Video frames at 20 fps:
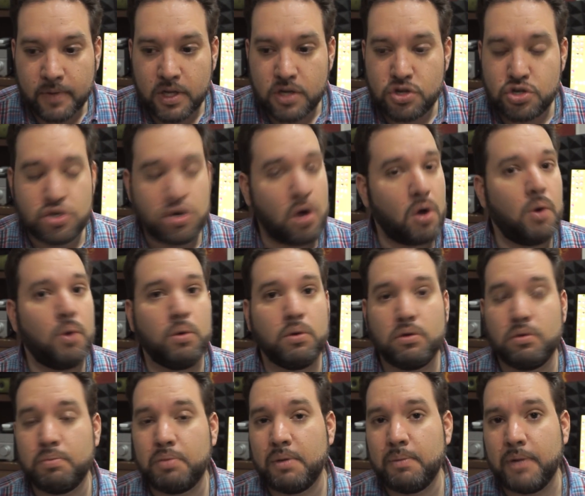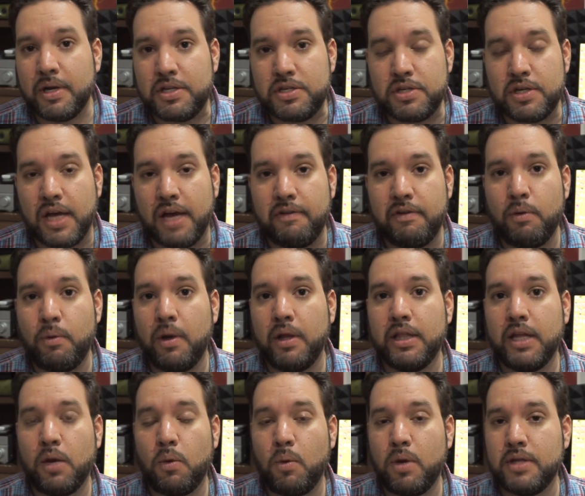shown to pretty much
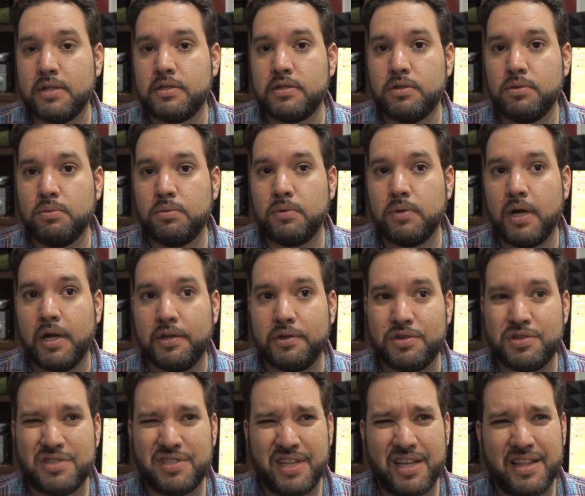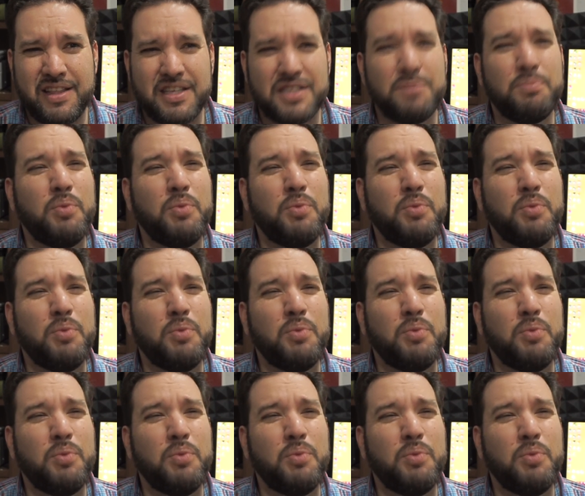everyone that wants to understand this,